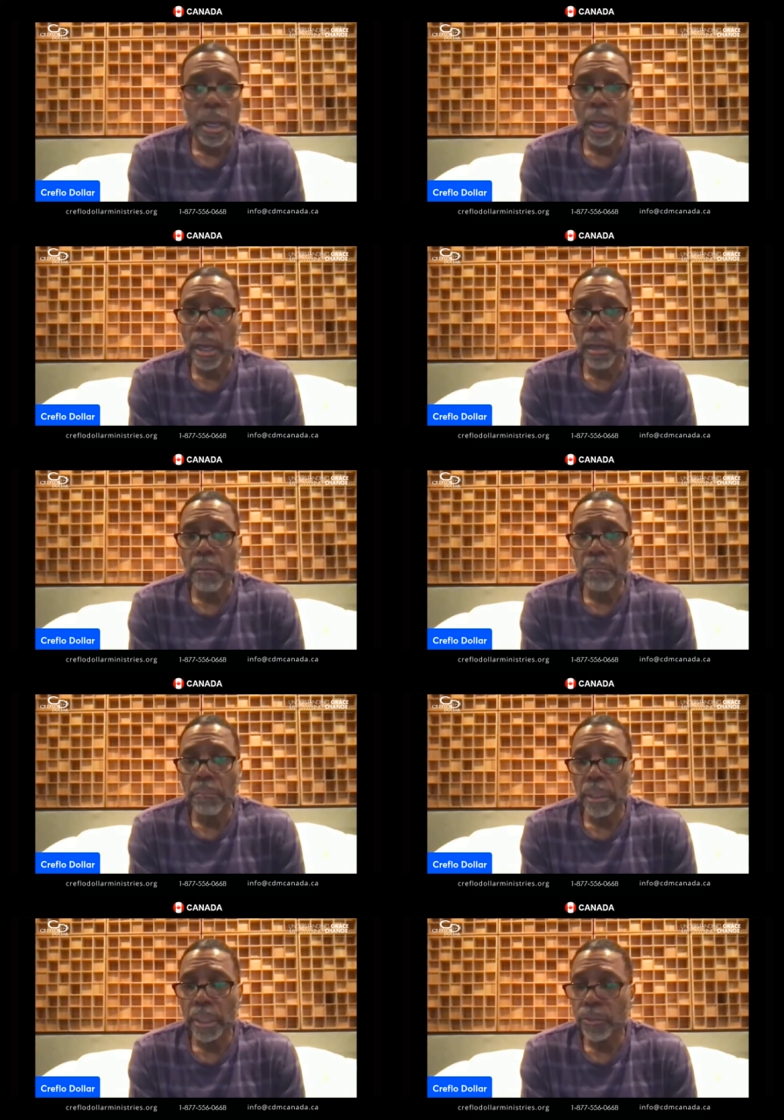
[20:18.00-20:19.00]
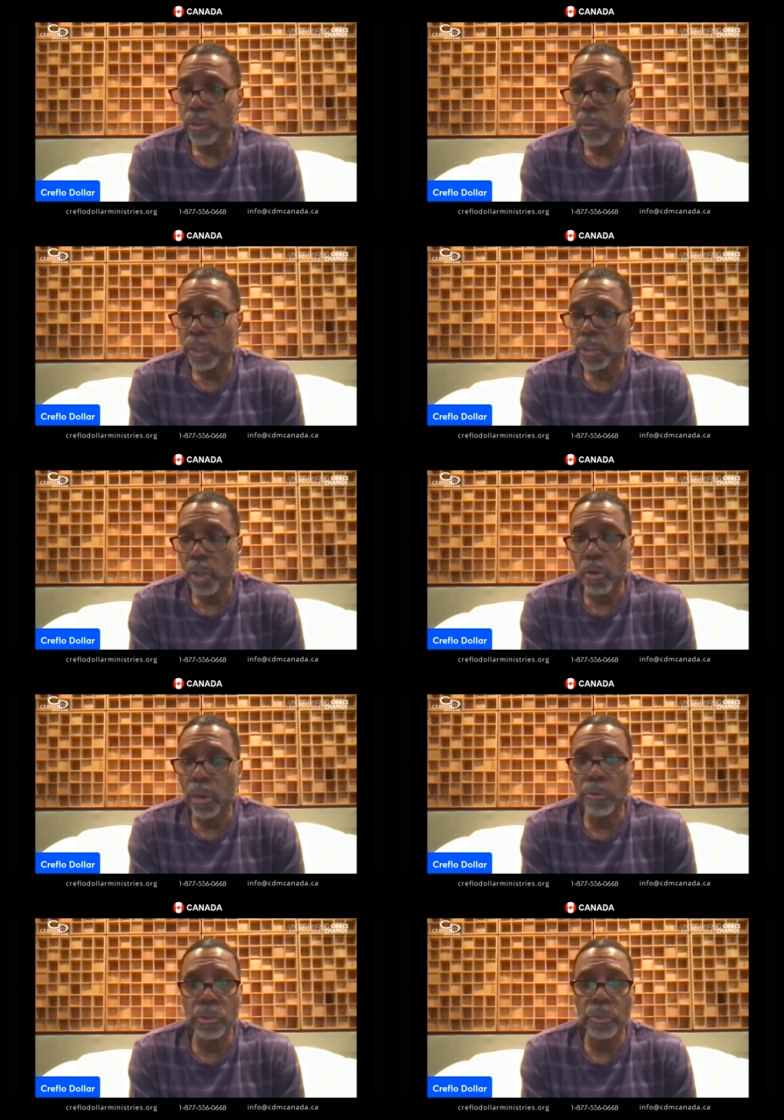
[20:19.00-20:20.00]
Um, and so we just hold
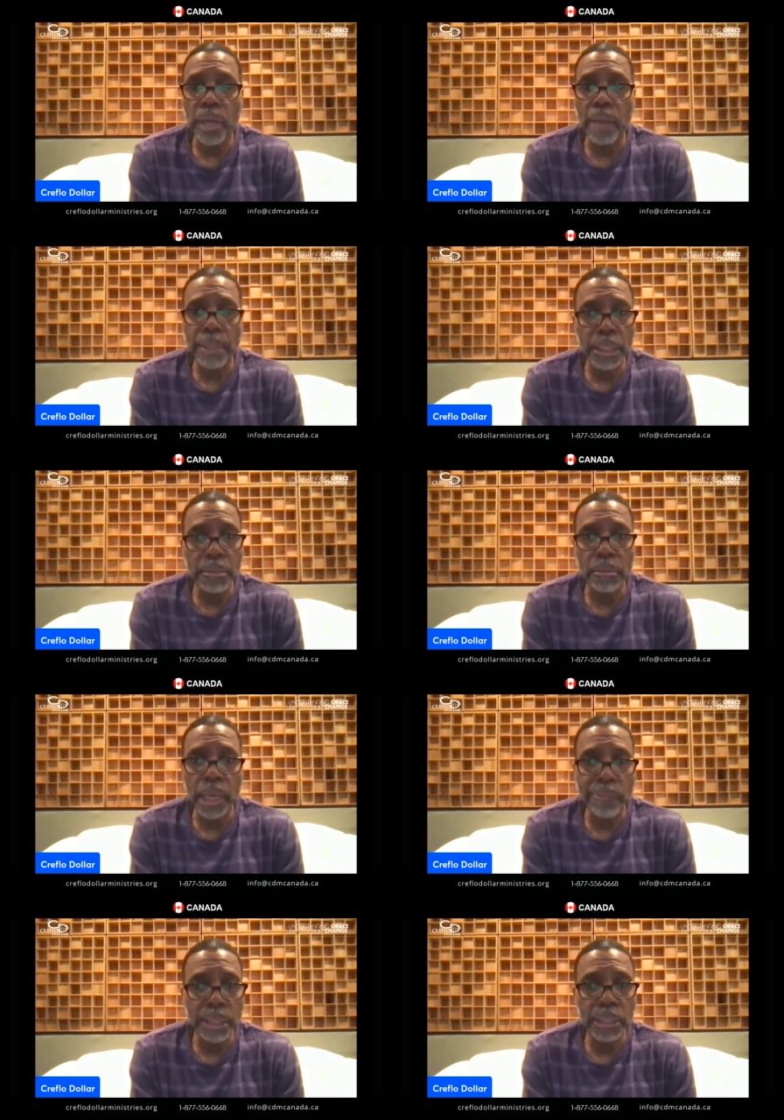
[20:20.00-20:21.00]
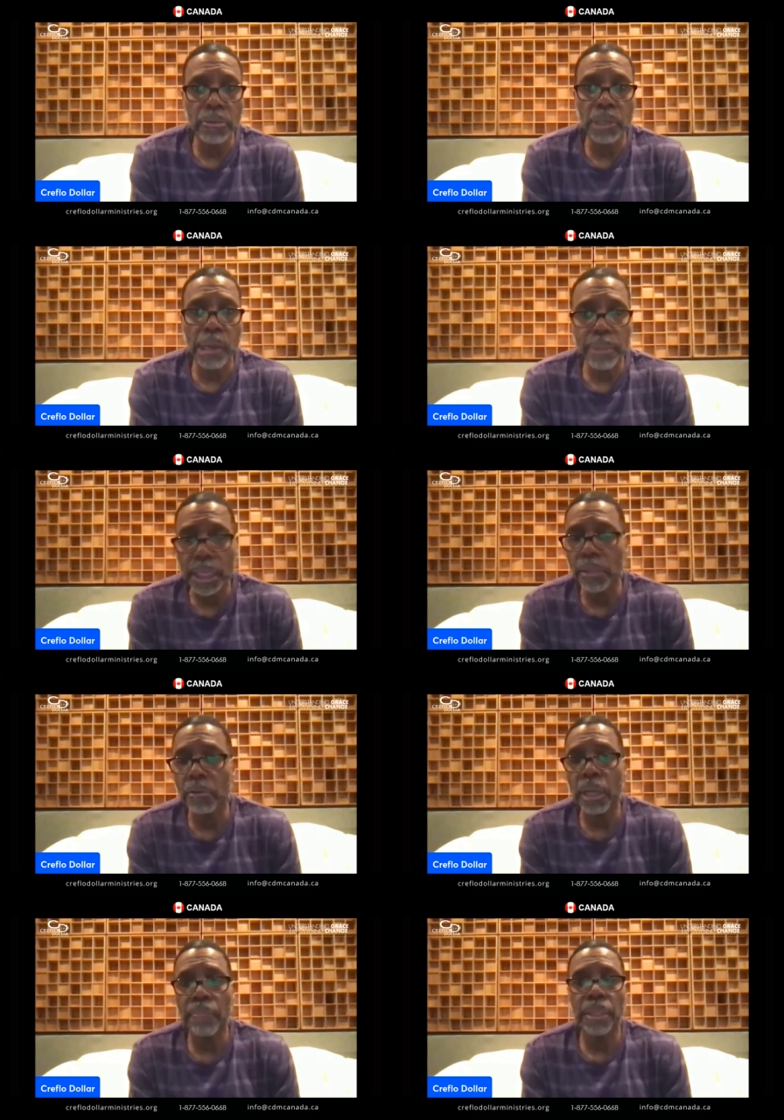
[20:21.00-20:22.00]
on to it. I'm healed. I'm healed. I'm
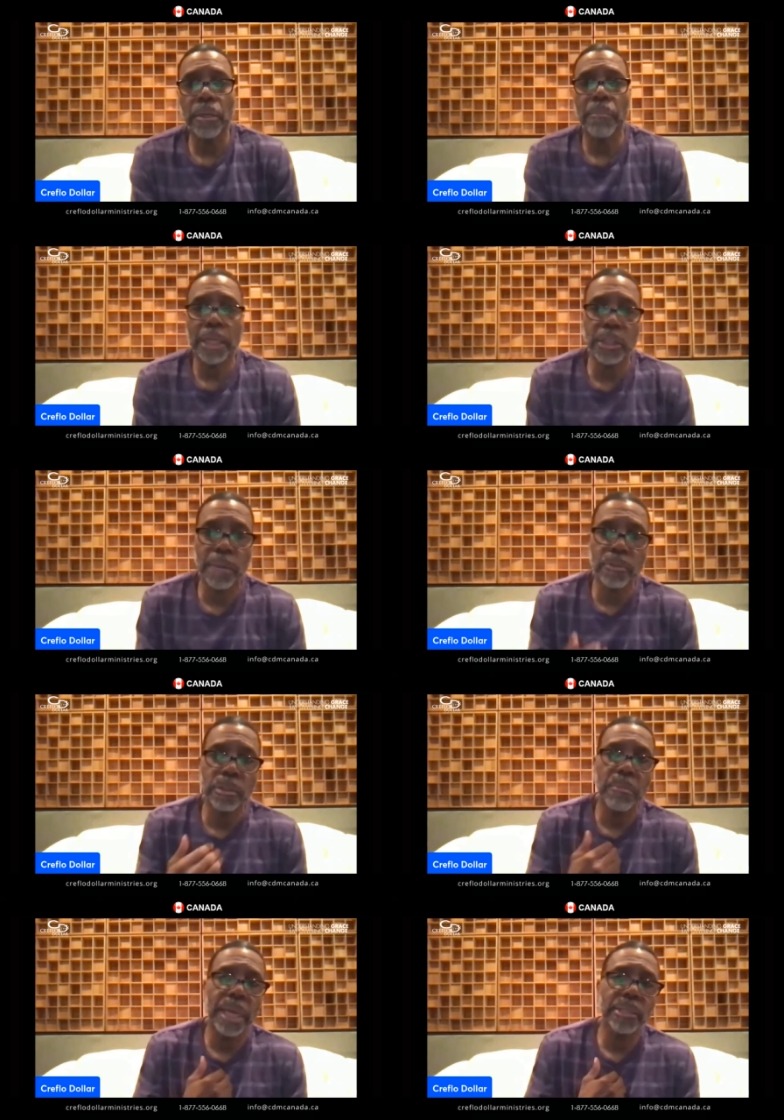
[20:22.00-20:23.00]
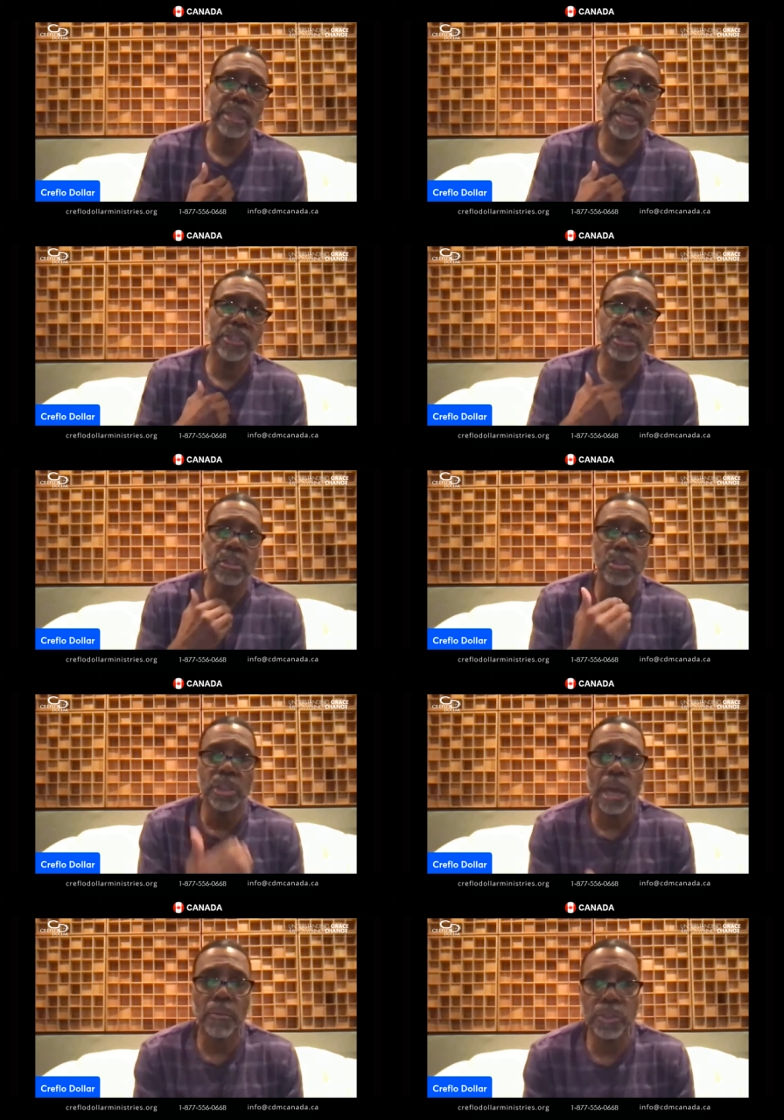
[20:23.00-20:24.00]
healed. I'm healed. My job is to maintain. Jesus'
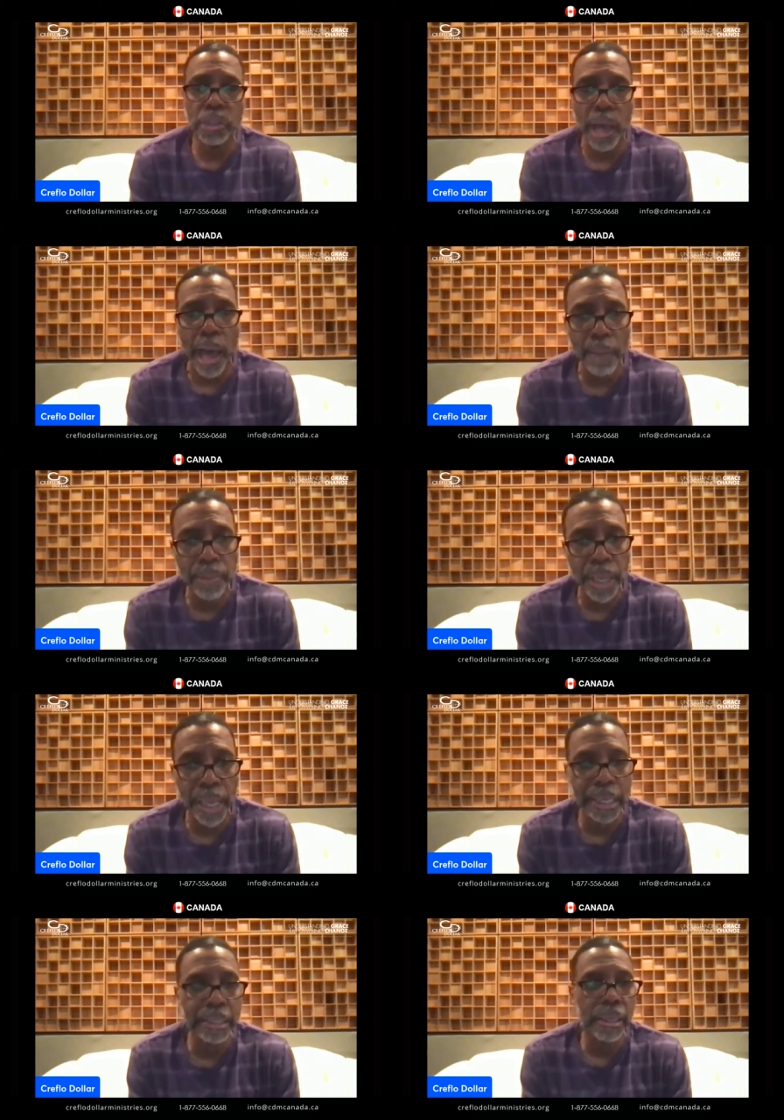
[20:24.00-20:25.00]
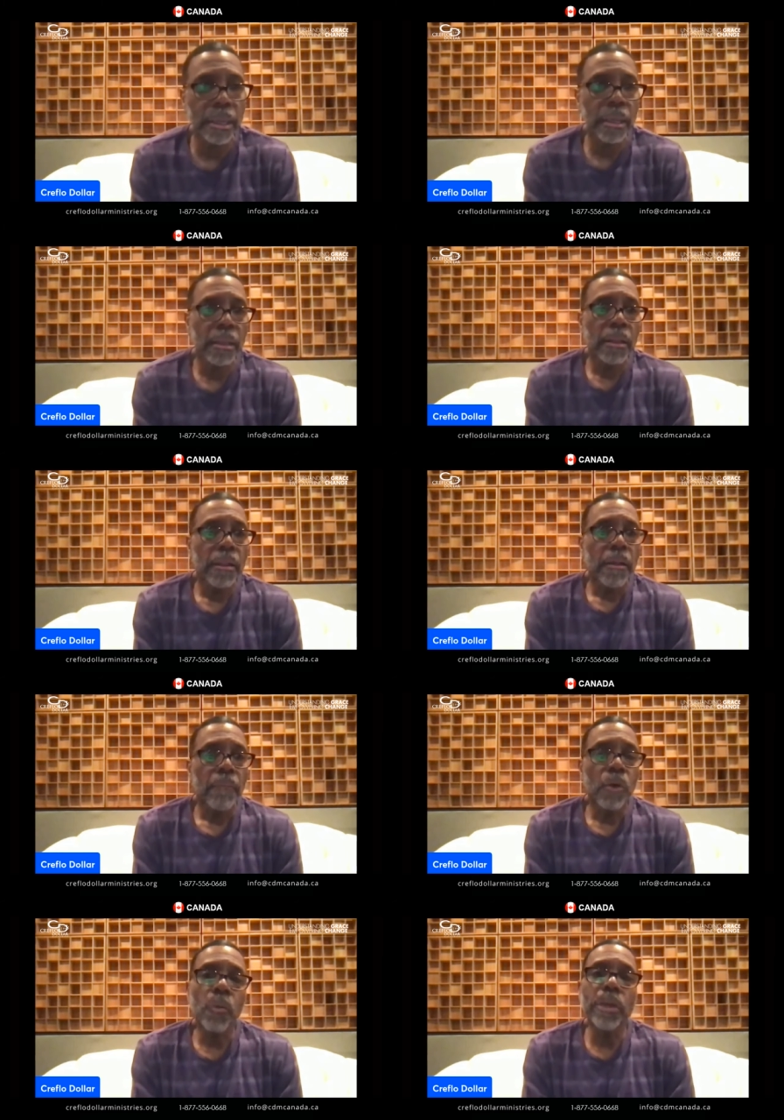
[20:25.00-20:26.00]
job was to obtain
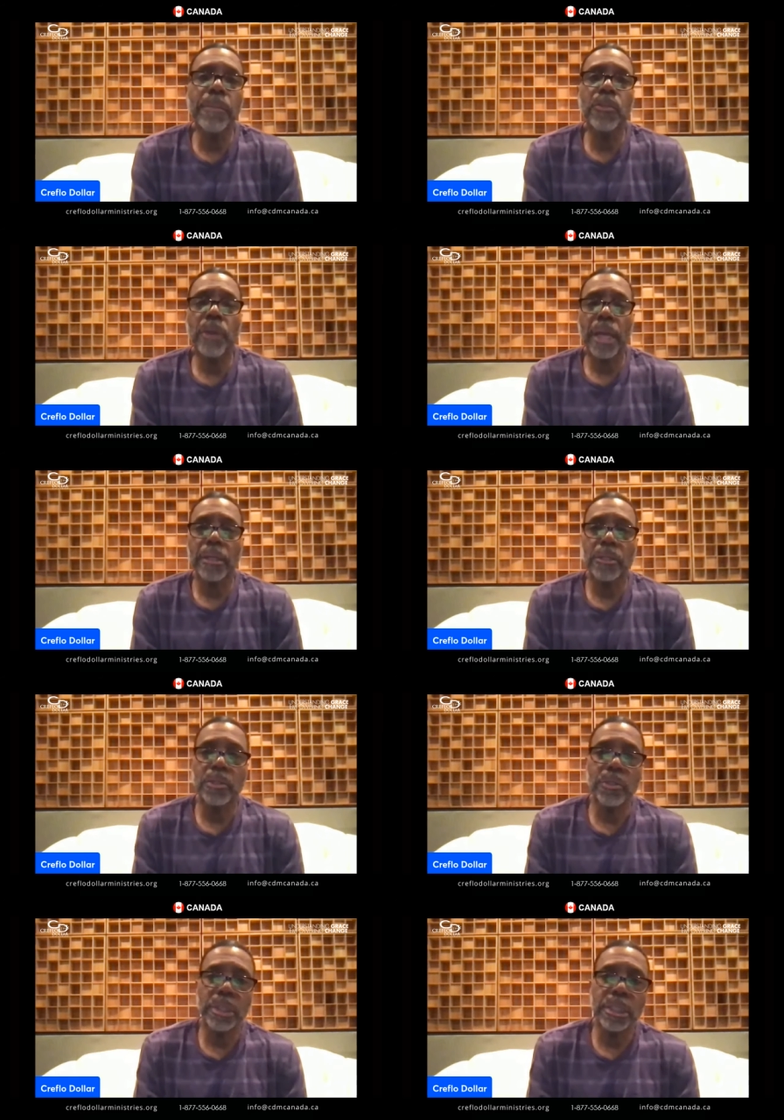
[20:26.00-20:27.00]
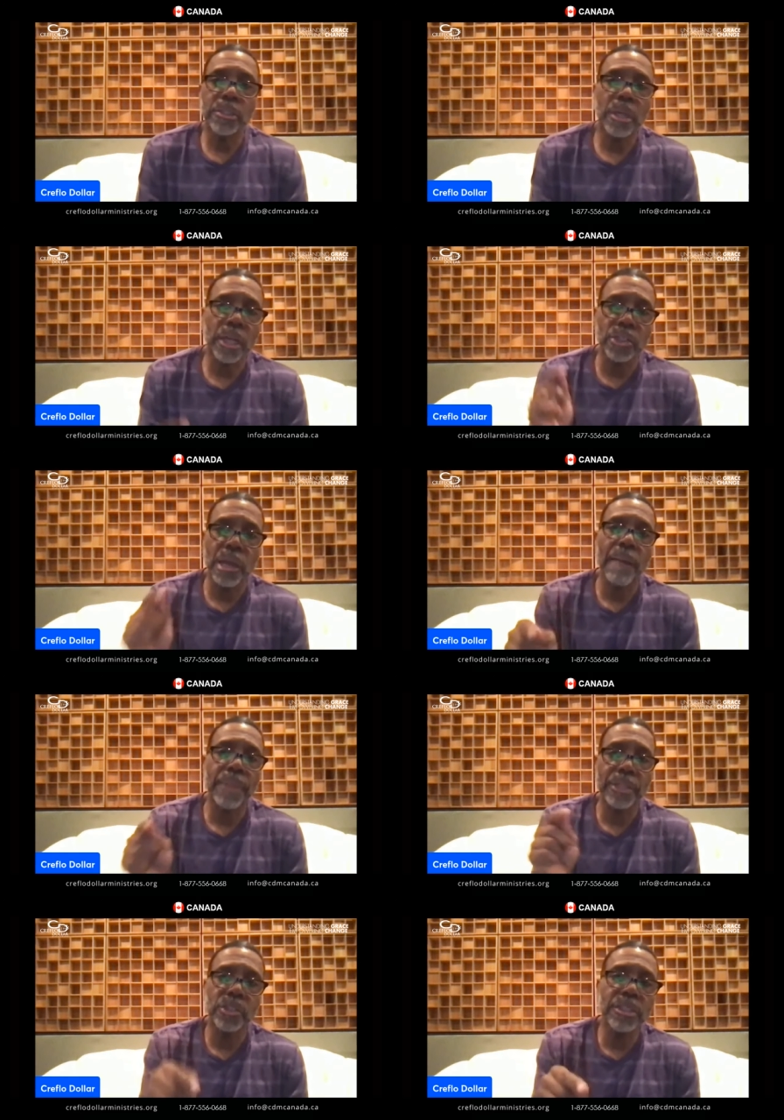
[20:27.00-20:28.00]
what we've been trying to do is a job
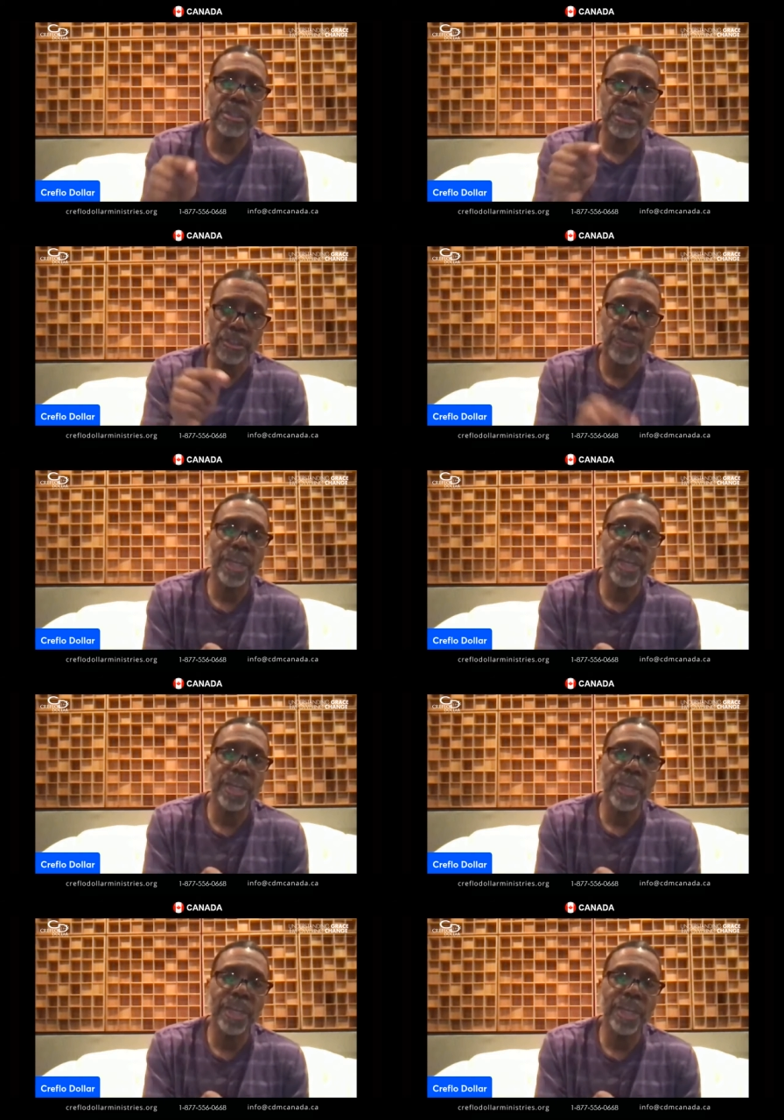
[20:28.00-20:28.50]
that Jesus has